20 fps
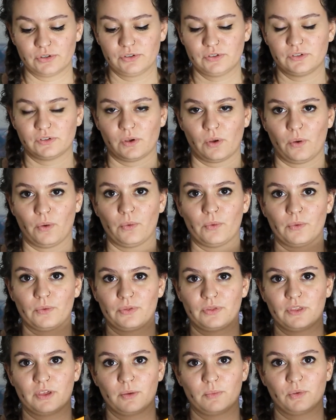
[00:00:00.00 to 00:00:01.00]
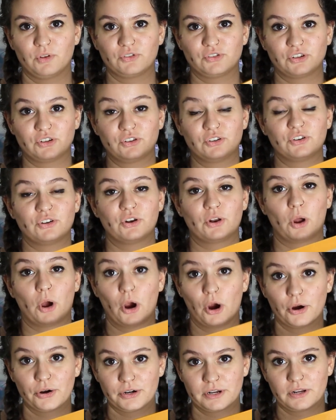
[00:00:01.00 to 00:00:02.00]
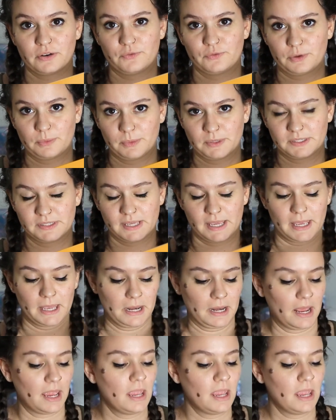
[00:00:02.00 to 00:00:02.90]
so the emulsion couldn't harden from the sun